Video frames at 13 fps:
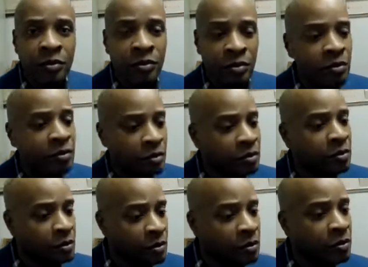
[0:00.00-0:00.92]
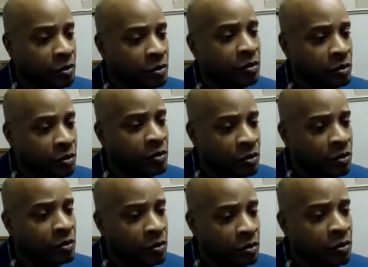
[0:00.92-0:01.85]
A lot of people knew who I was because my
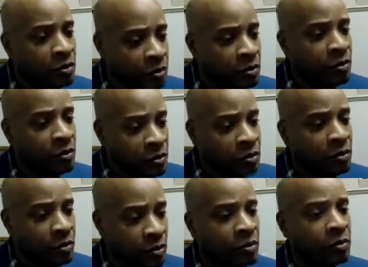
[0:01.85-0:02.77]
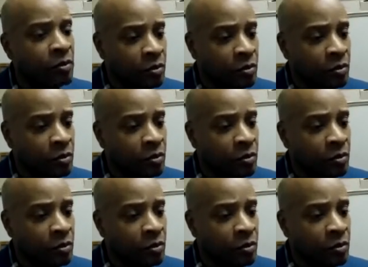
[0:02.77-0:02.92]
music was being played on the radio.